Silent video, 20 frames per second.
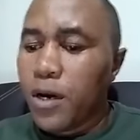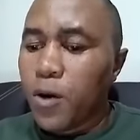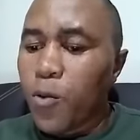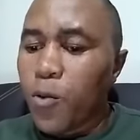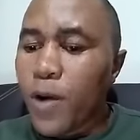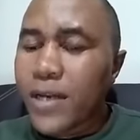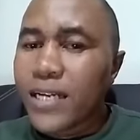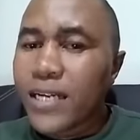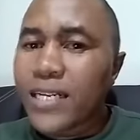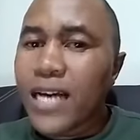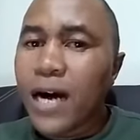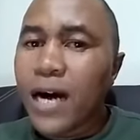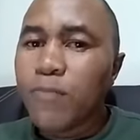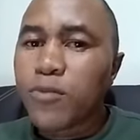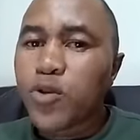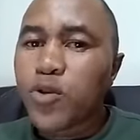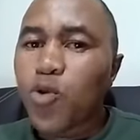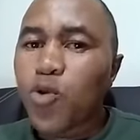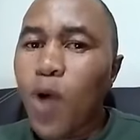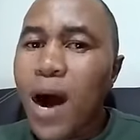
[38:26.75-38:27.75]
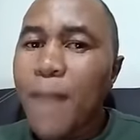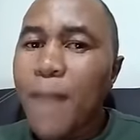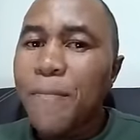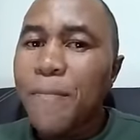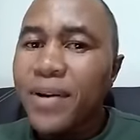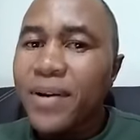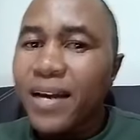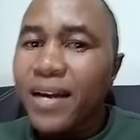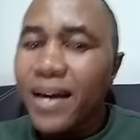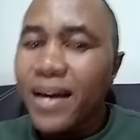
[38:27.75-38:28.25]
when it comes to
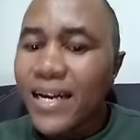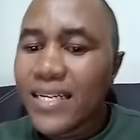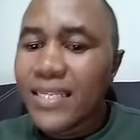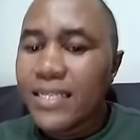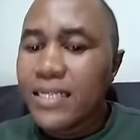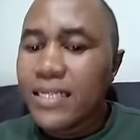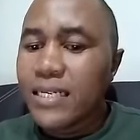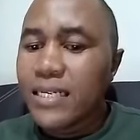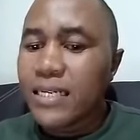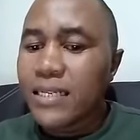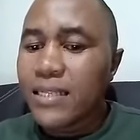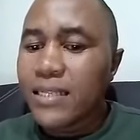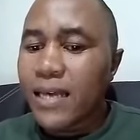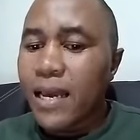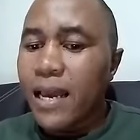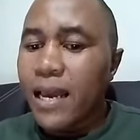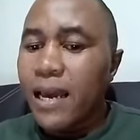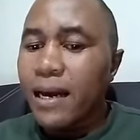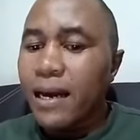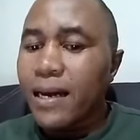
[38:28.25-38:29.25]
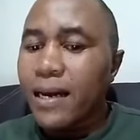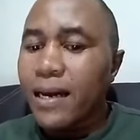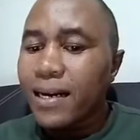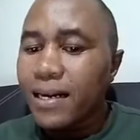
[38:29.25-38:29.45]
apprehending the